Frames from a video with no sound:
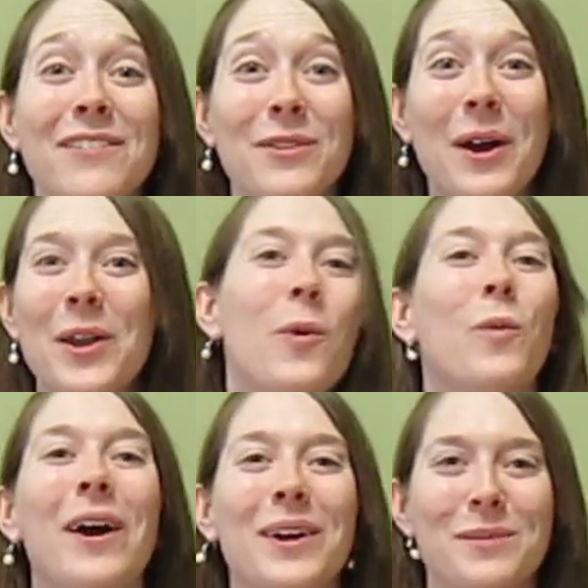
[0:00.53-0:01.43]
everyone,
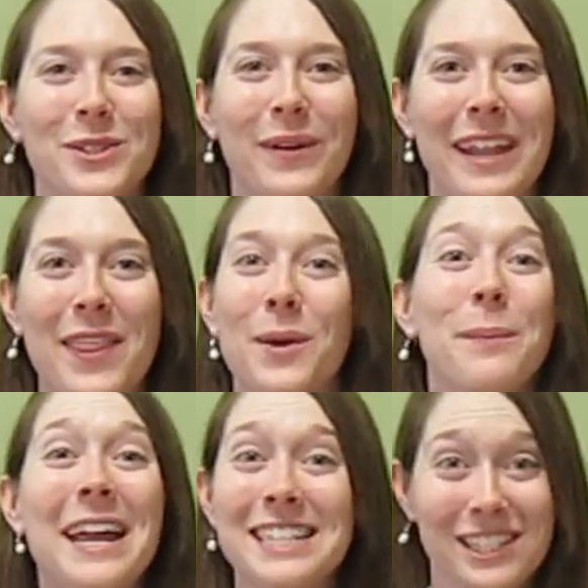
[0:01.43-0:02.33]
welcome to another
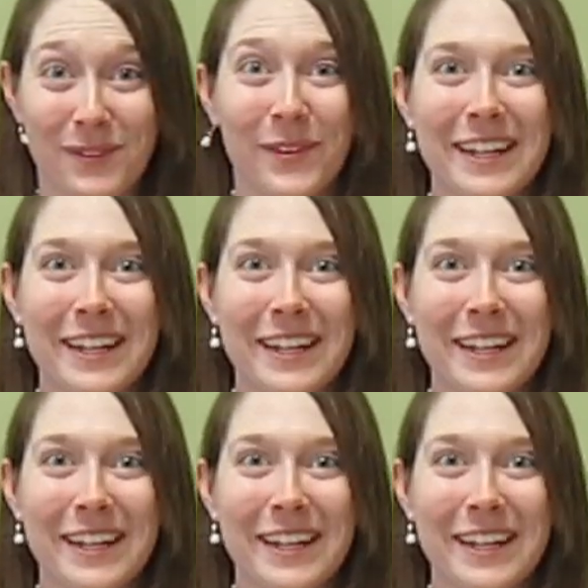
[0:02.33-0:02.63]
Pages for